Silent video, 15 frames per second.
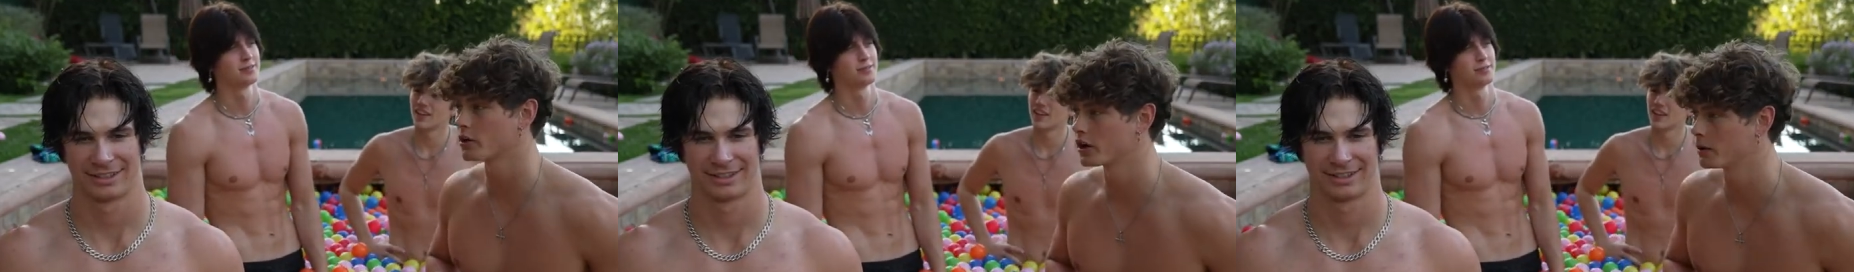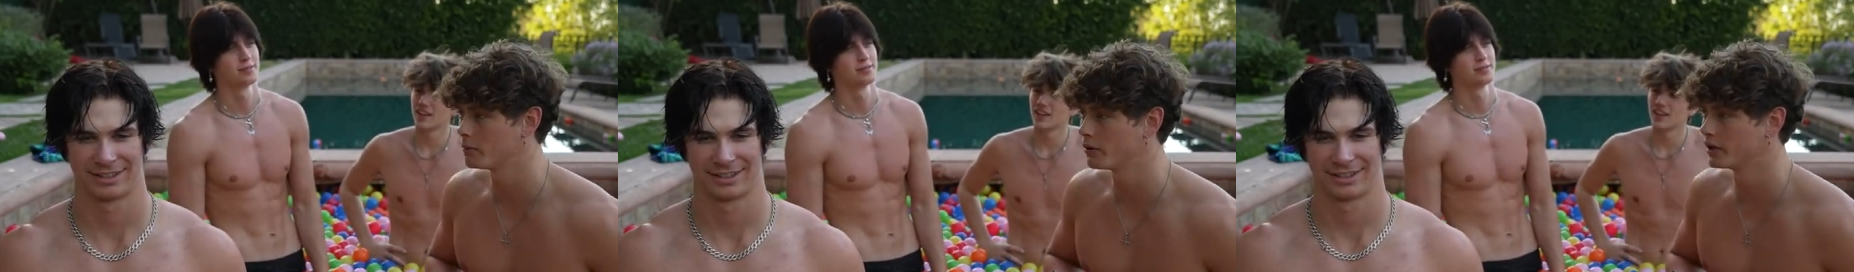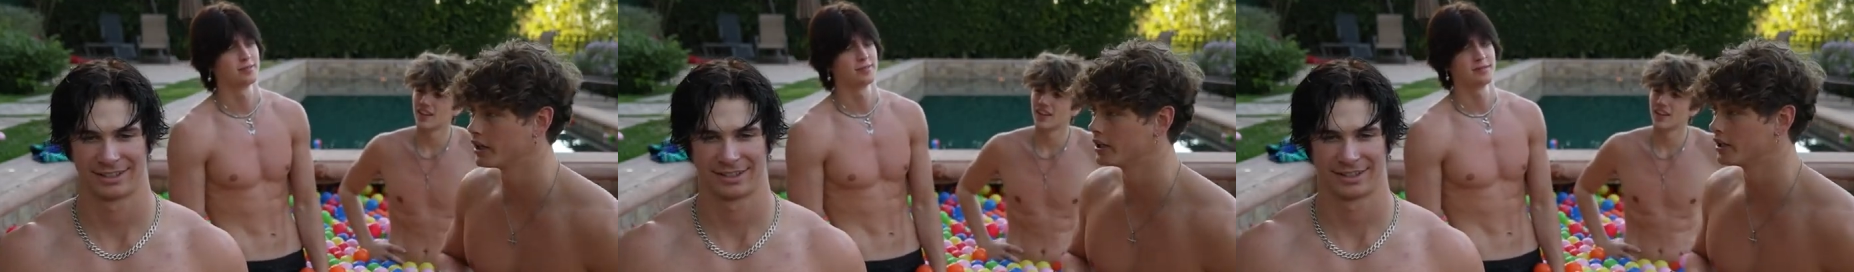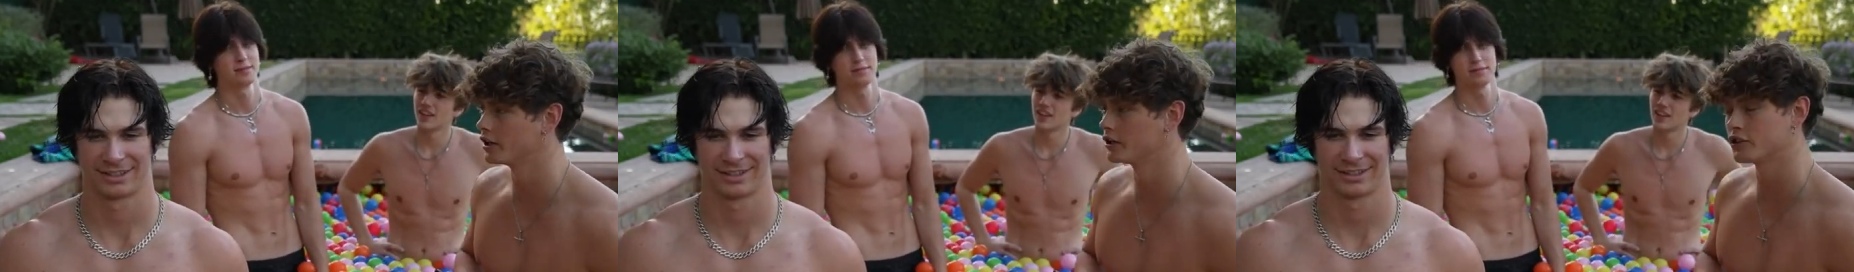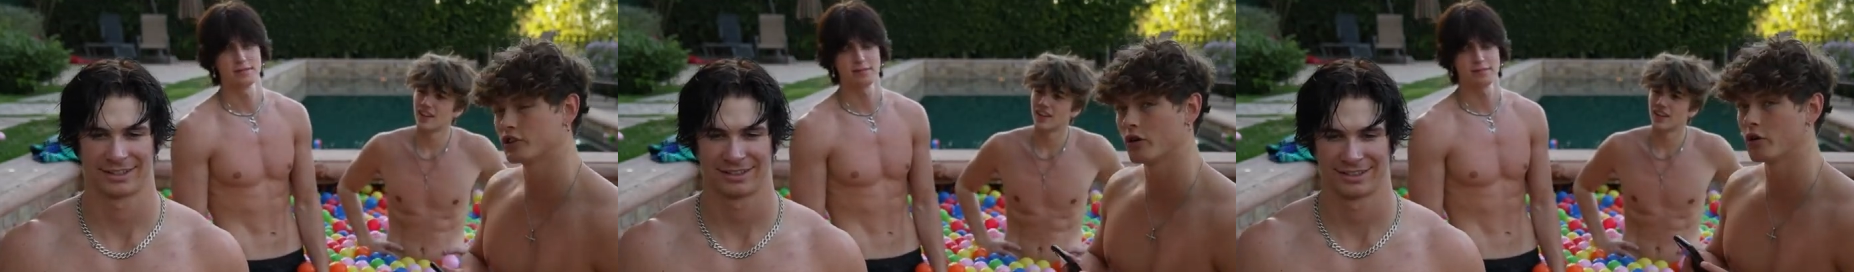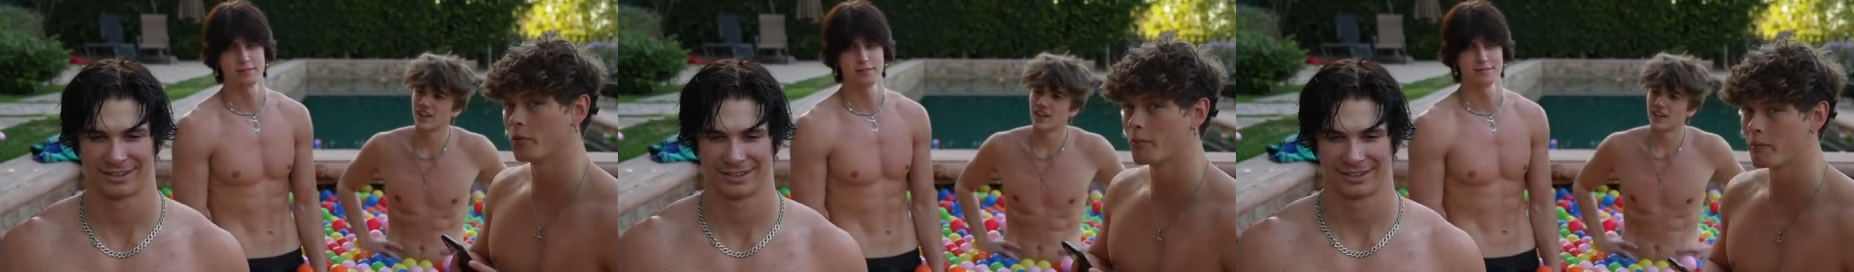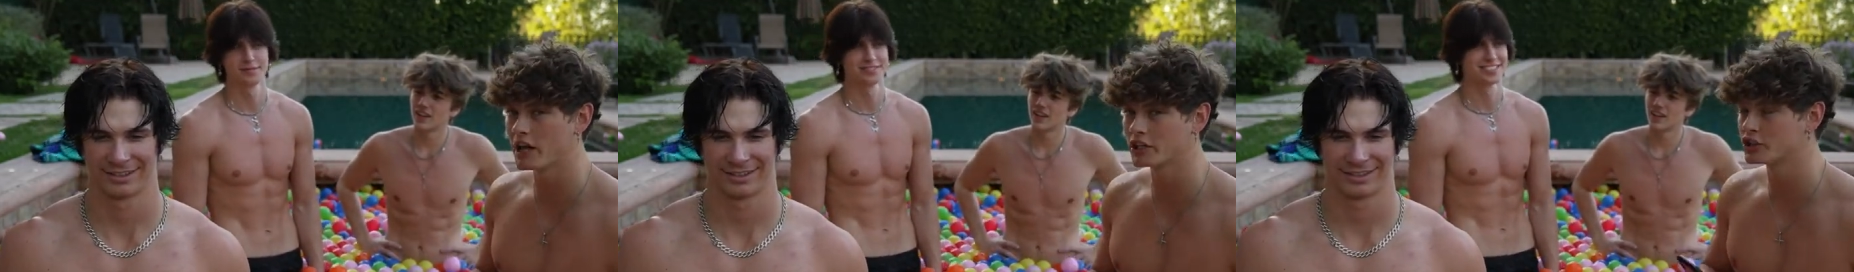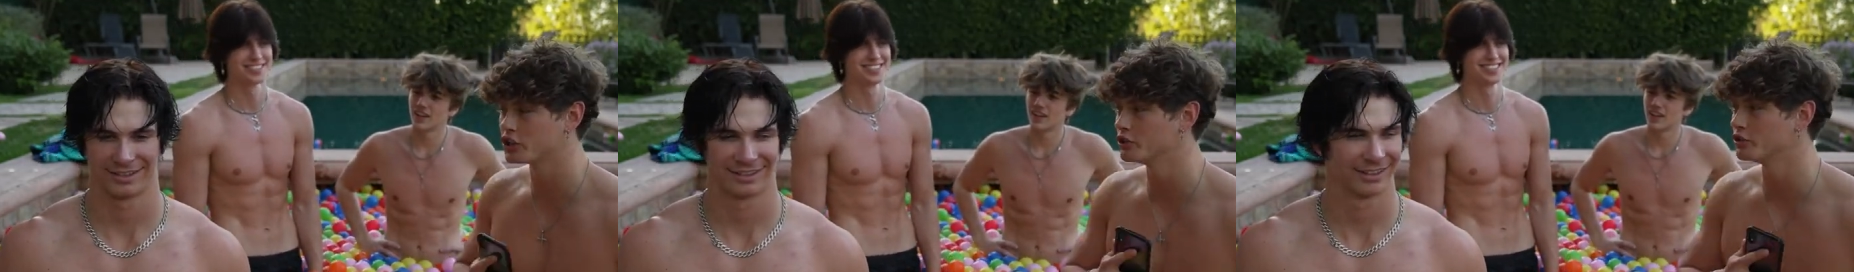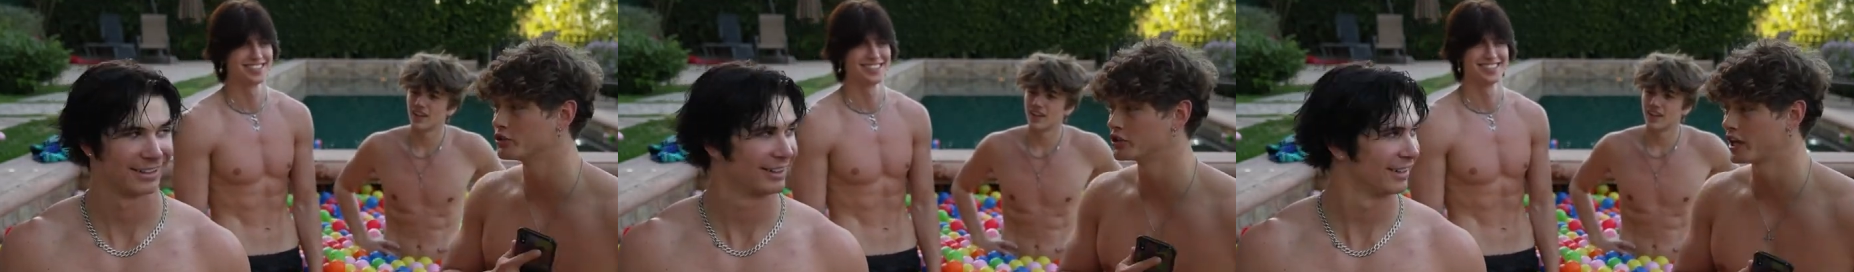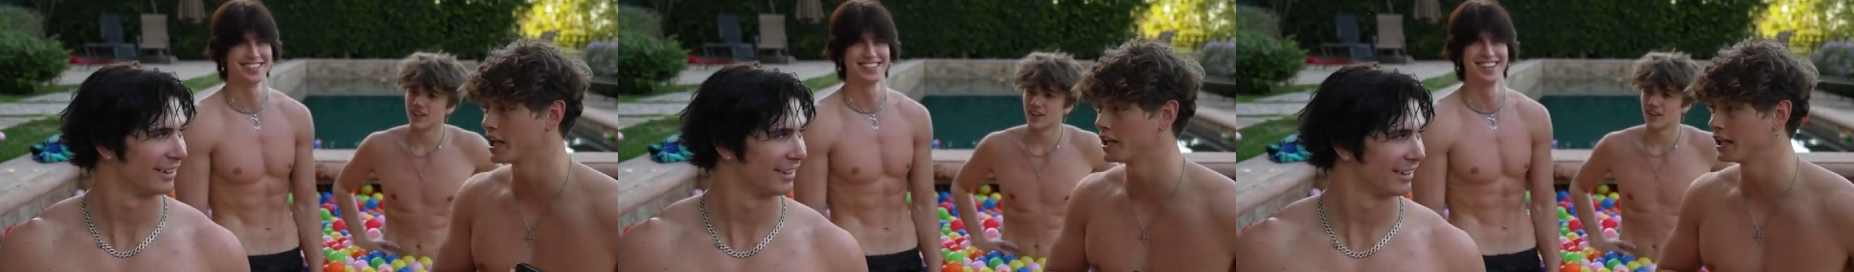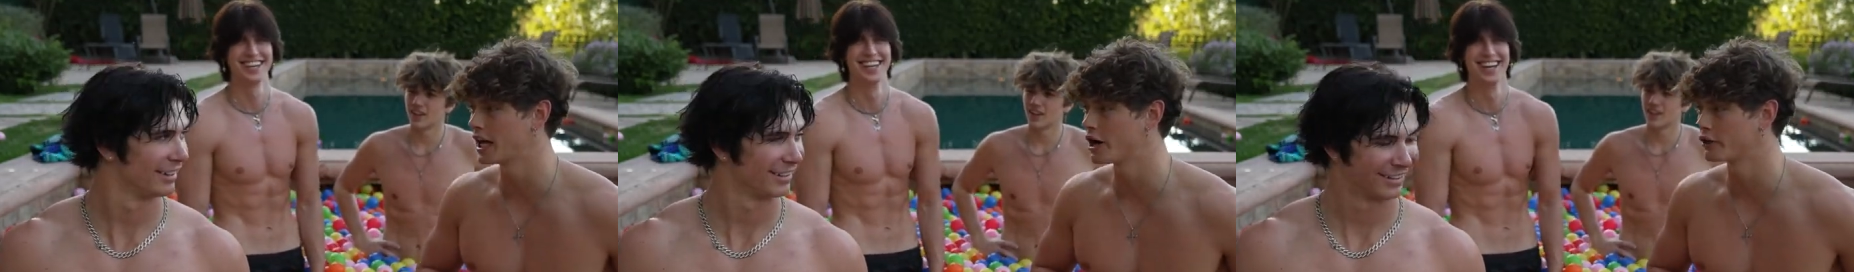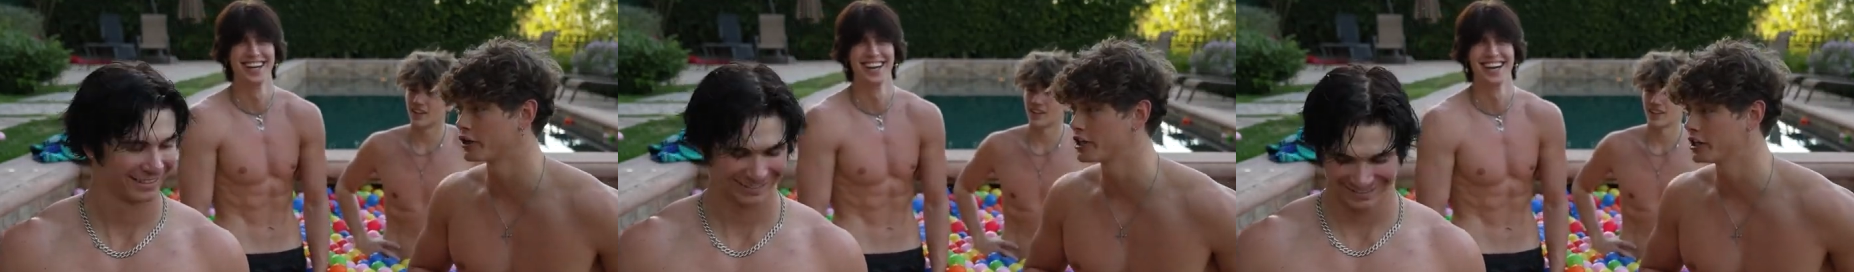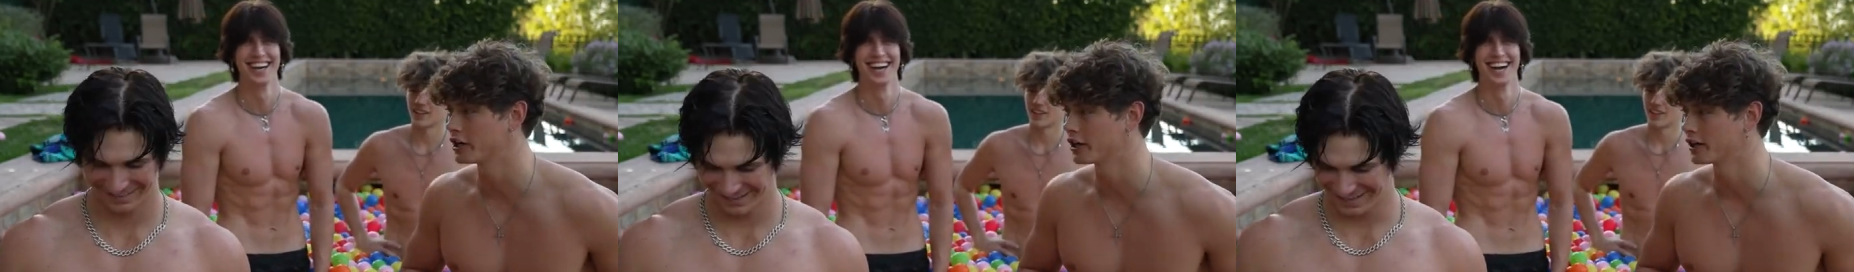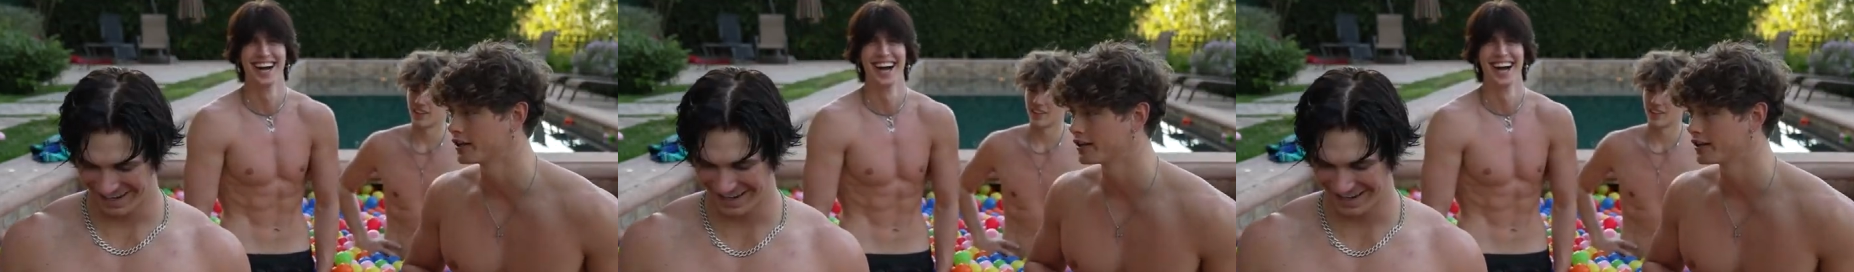Speaker 1: we're gonna put in here, so make sure you say it loud and clear.